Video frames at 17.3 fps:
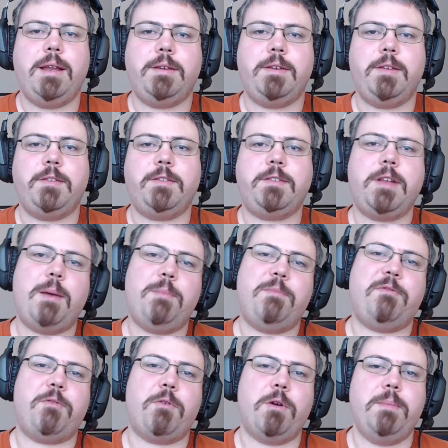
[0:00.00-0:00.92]
to stop
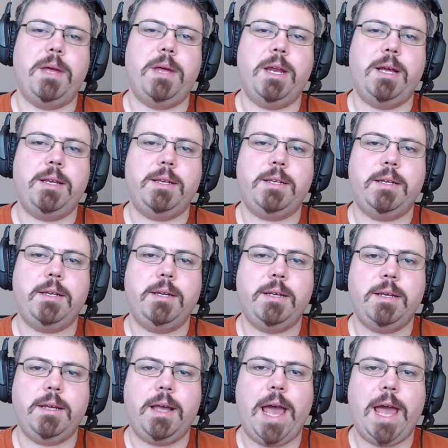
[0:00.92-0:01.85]
for a minute
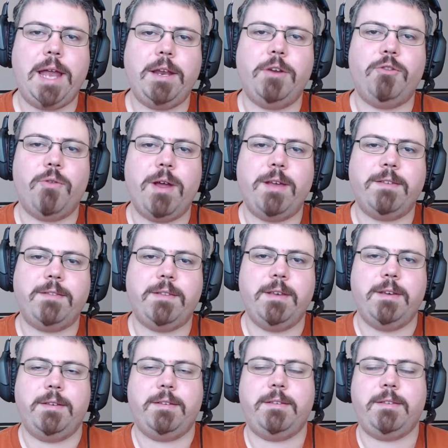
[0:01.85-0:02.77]
and address
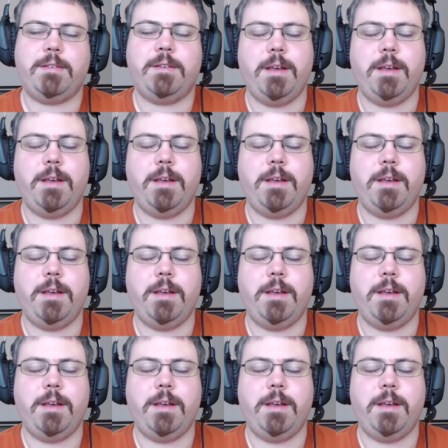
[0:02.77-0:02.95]
this.